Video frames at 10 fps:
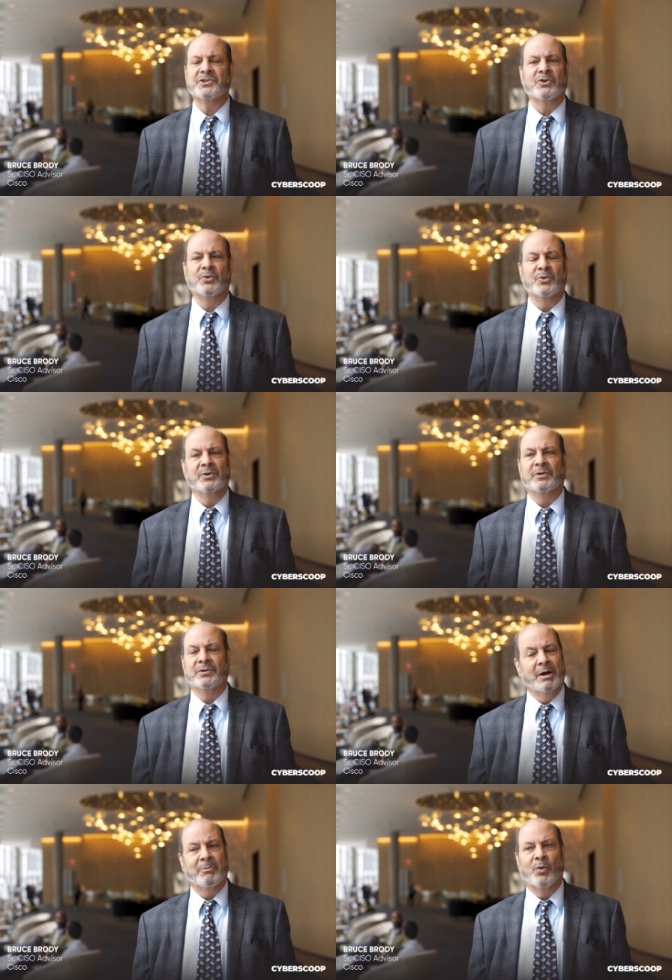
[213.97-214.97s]
So
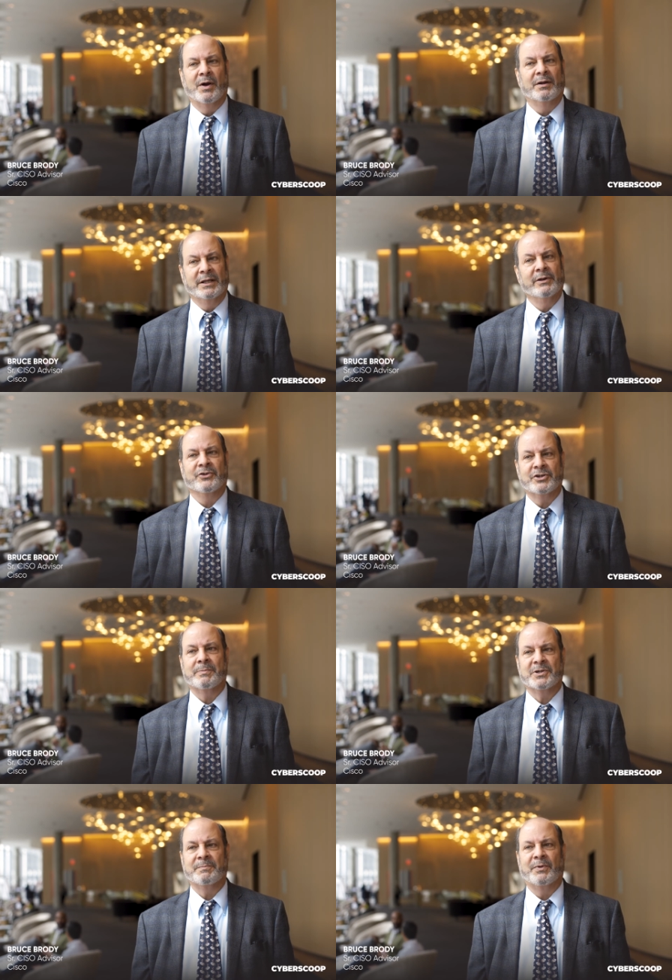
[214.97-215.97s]
number one,
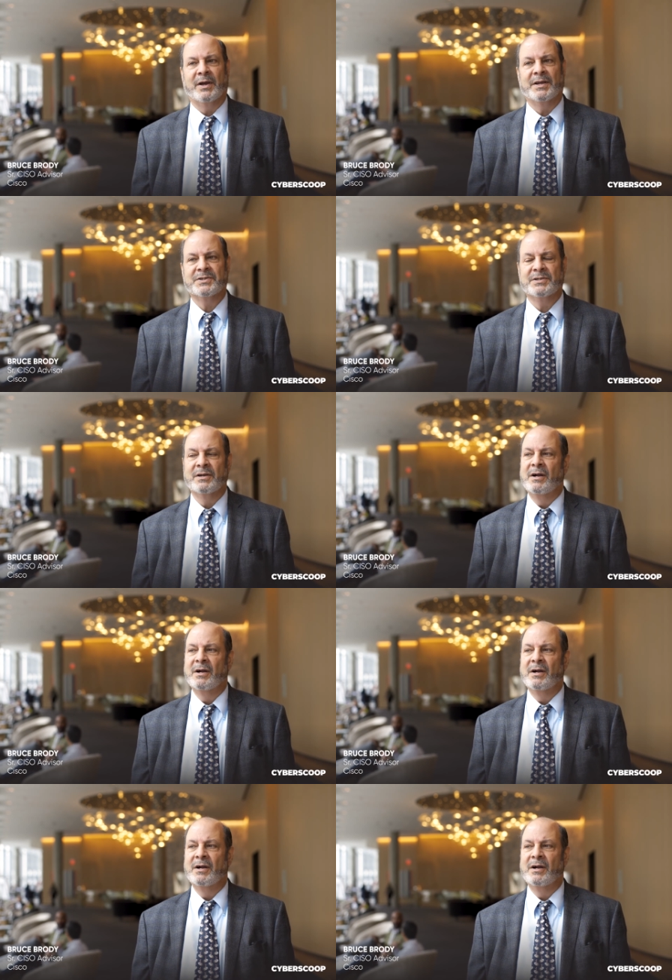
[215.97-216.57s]
leadership's in place.